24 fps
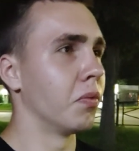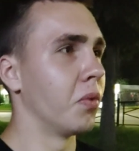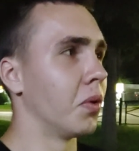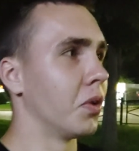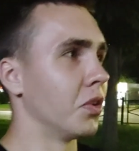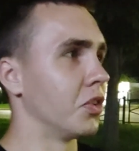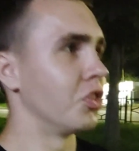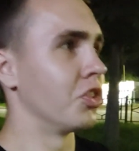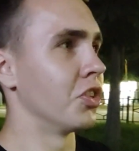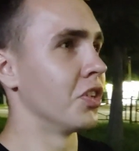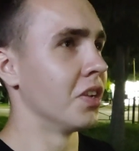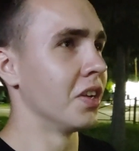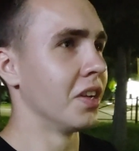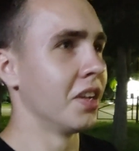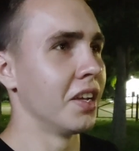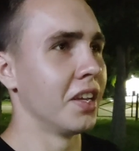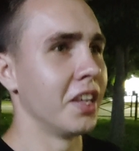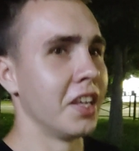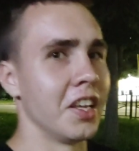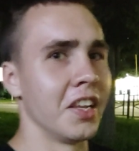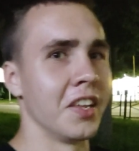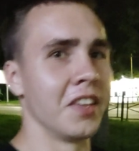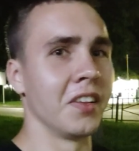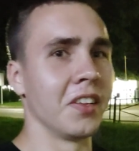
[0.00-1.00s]
watch
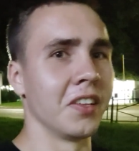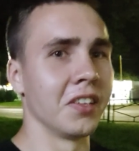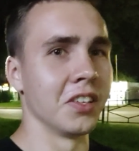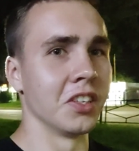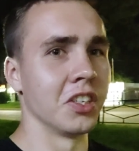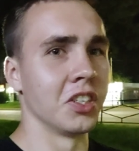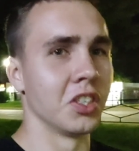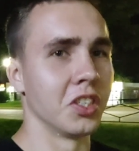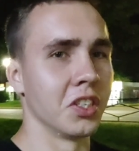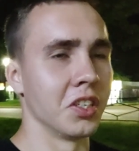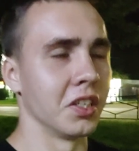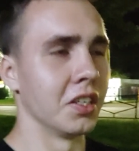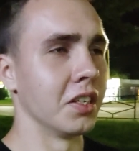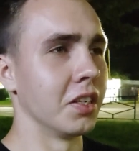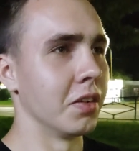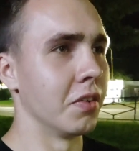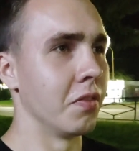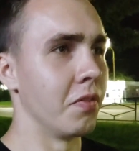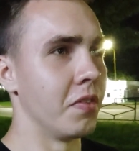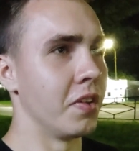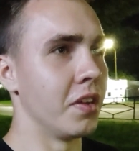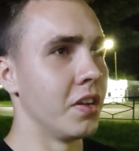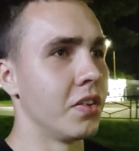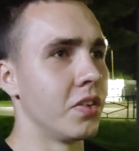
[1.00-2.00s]
English
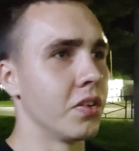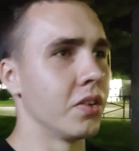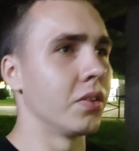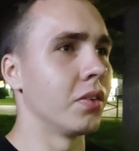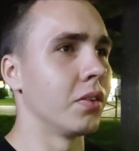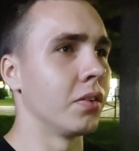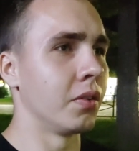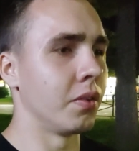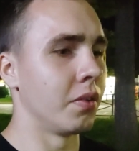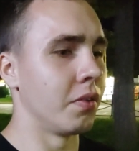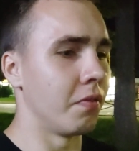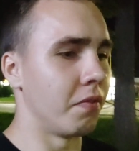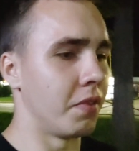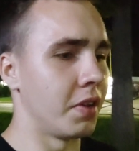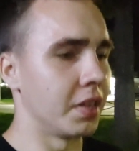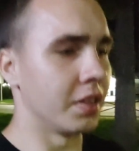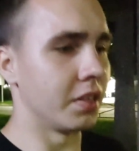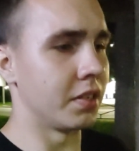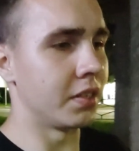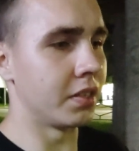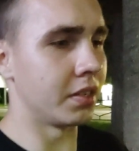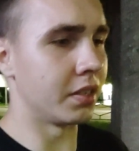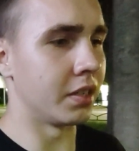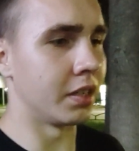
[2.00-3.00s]
uh, video
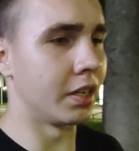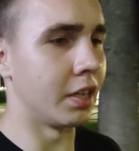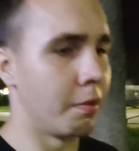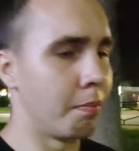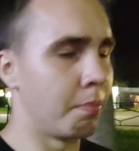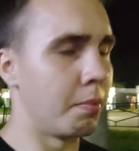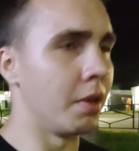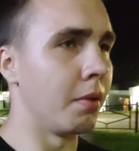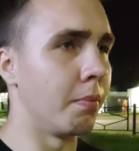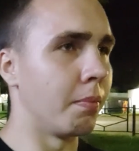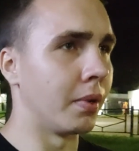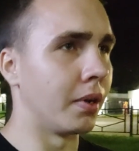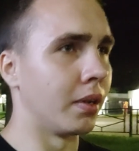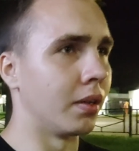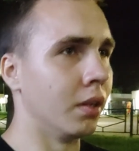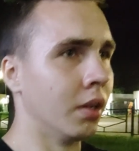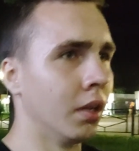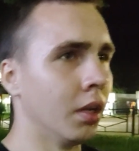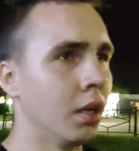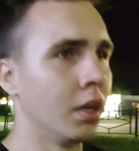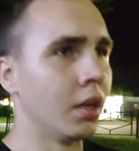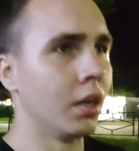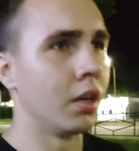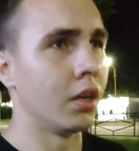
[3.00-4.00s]
with uh,
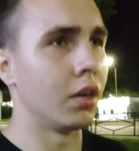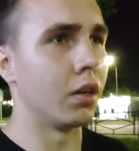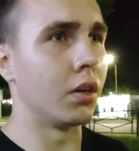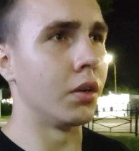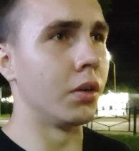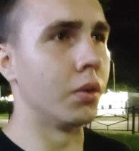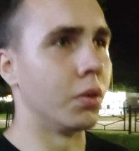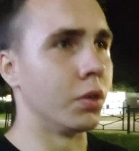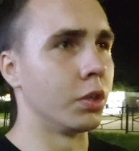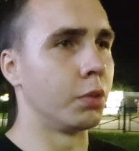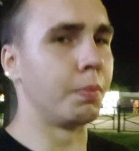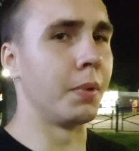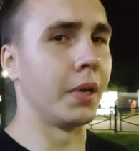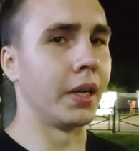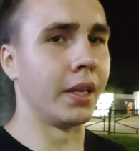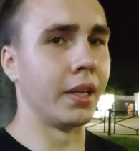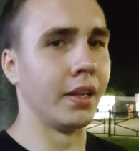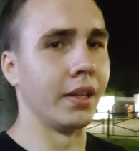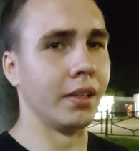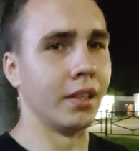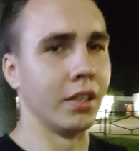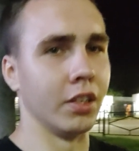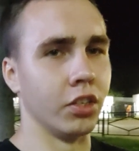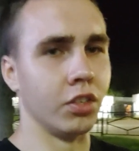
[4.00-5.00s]
people who
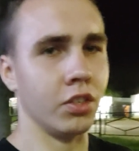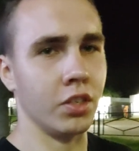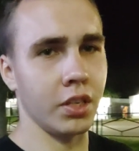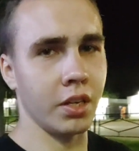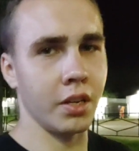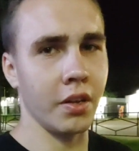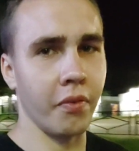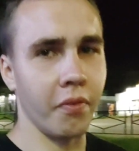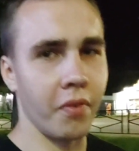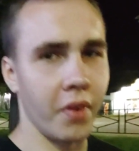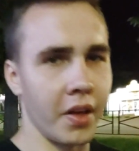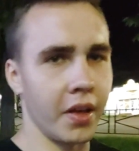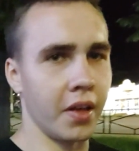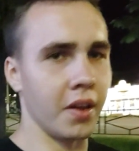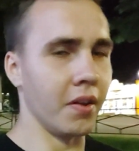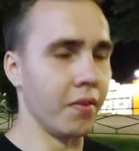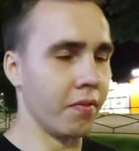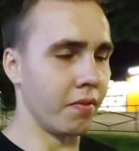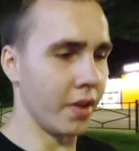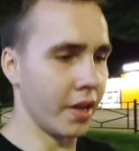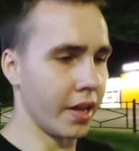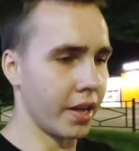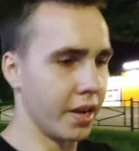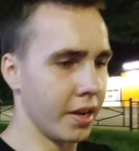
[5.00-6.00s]
speak English
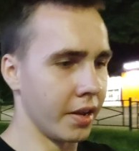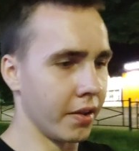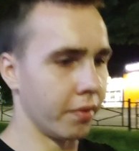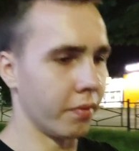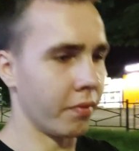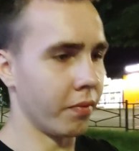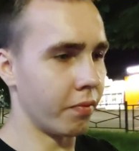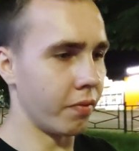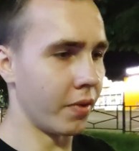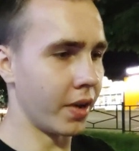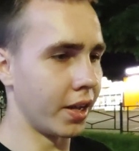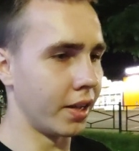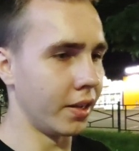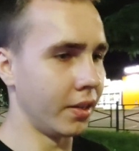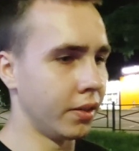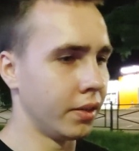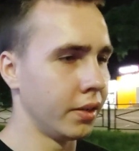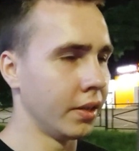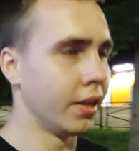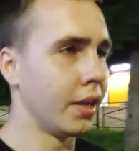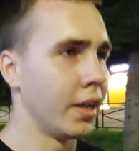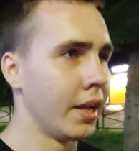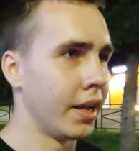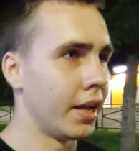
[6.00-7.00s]
very, very
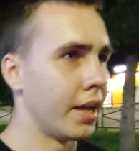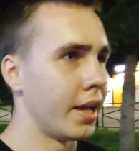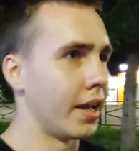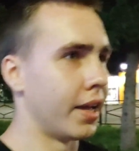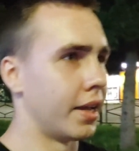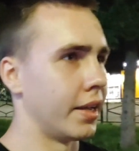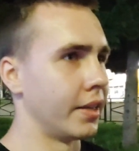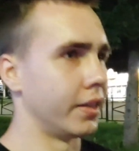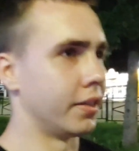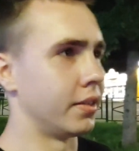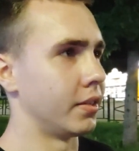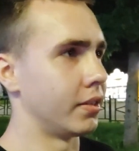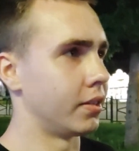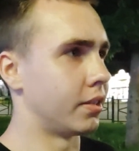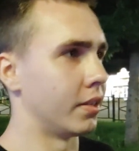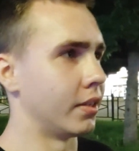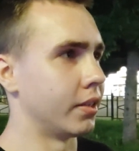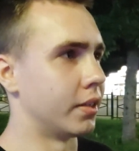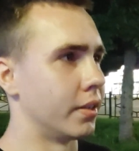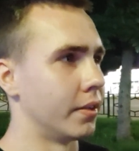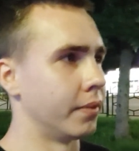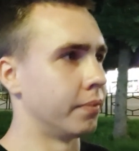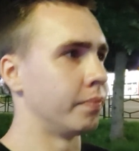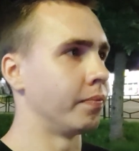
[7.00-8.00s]
well, and
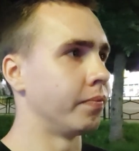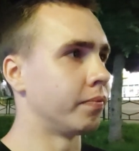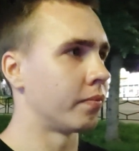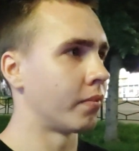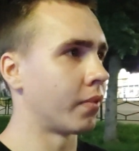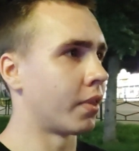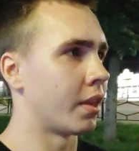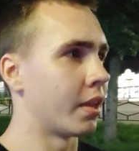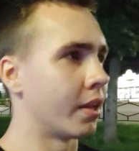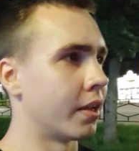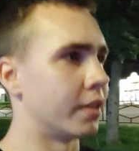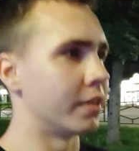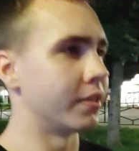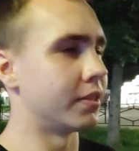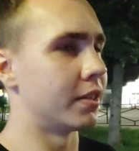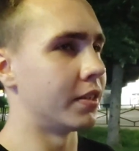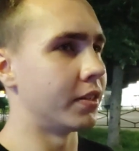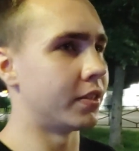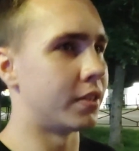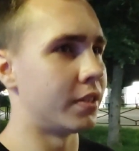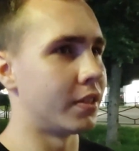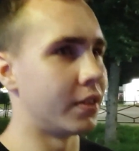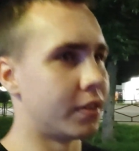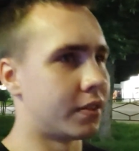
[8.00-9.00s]
uh,
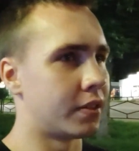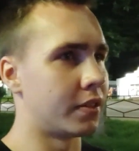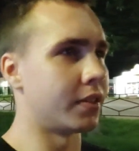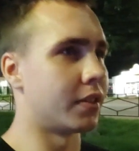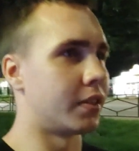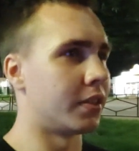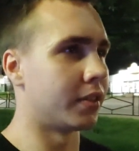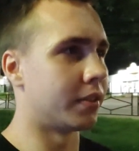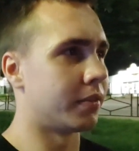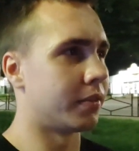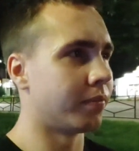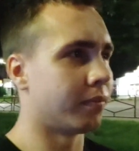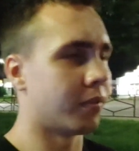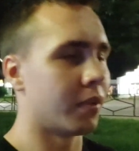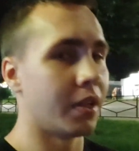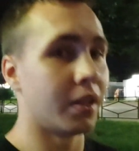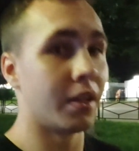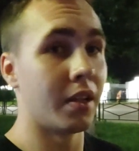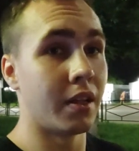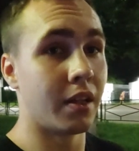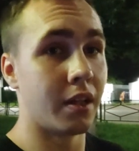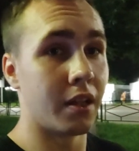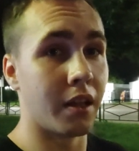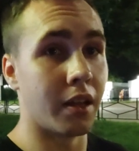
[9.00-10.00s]
this is uh,
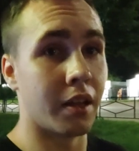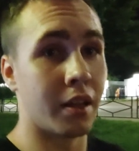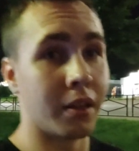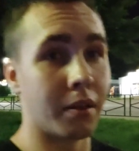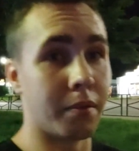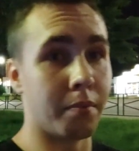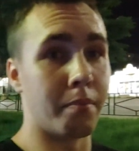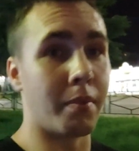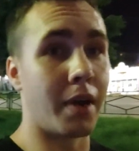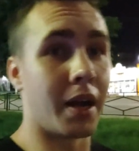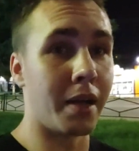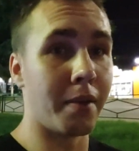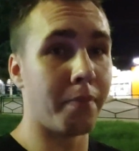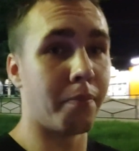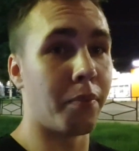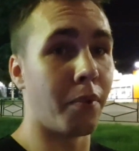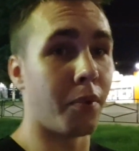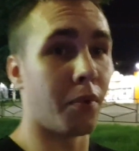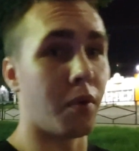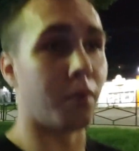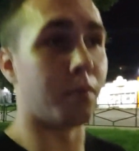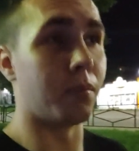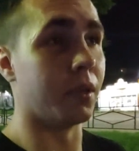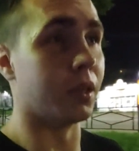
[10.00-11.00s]
my
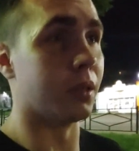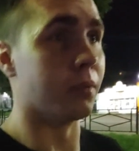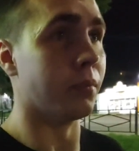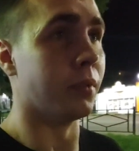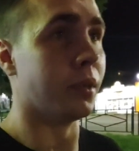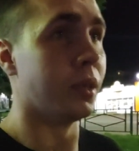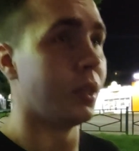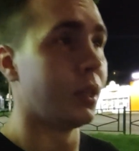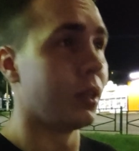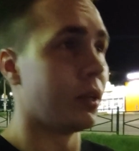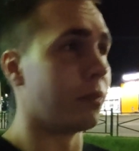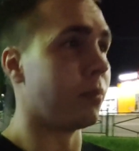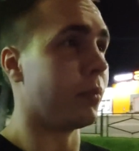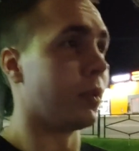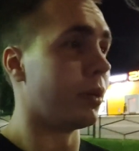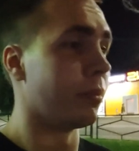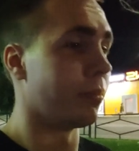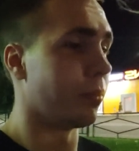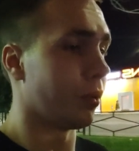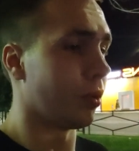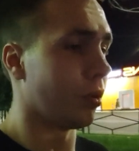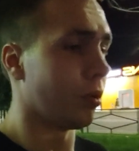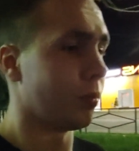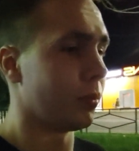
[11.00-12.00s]
problem,
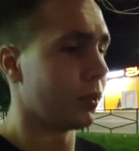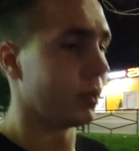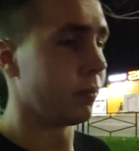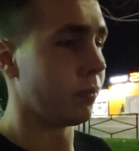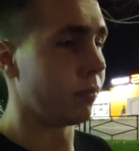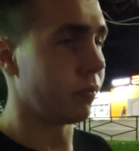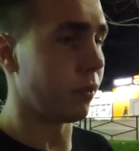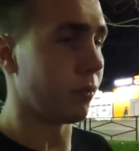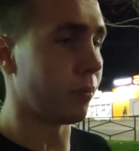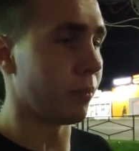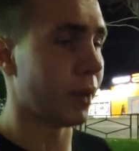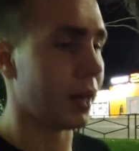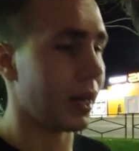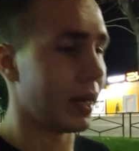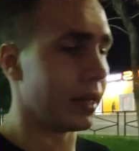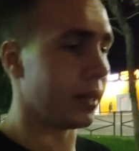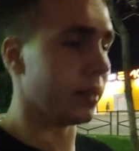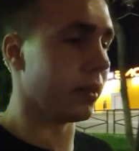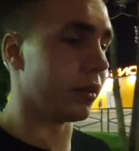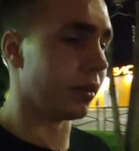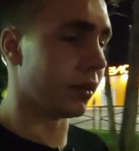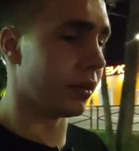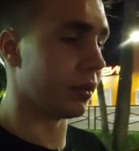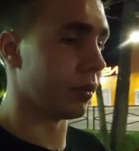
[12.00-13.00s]
my problem for
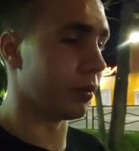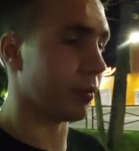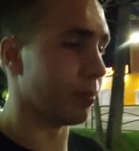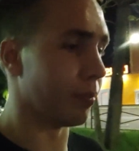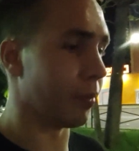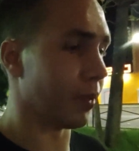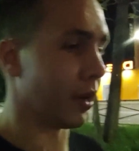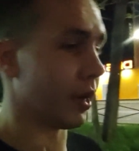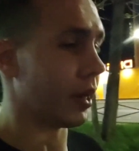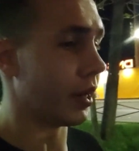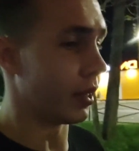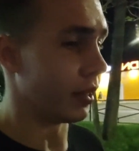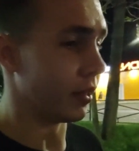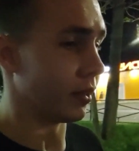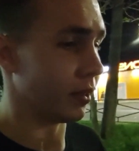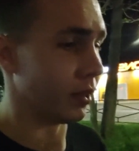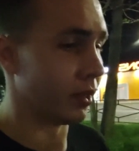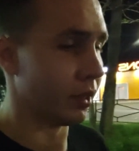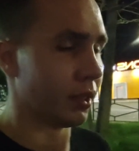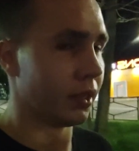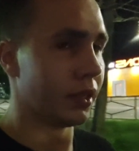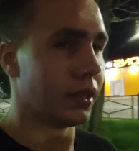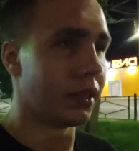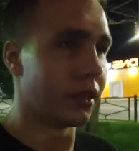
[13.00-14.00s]
my uh,
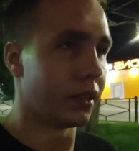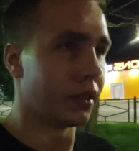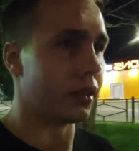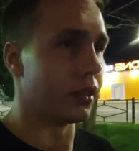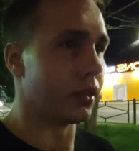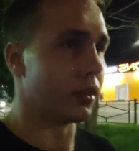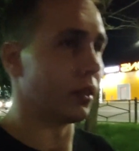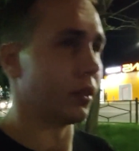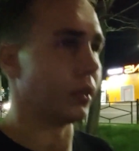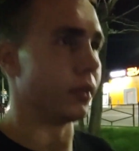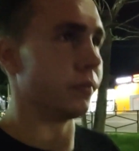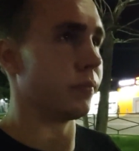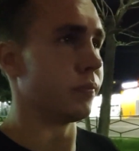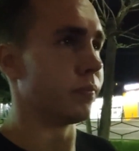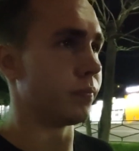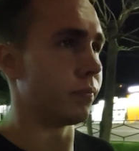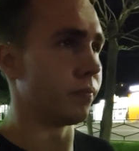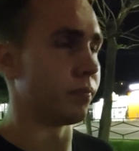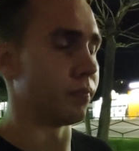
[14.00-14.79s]
brain. Uh,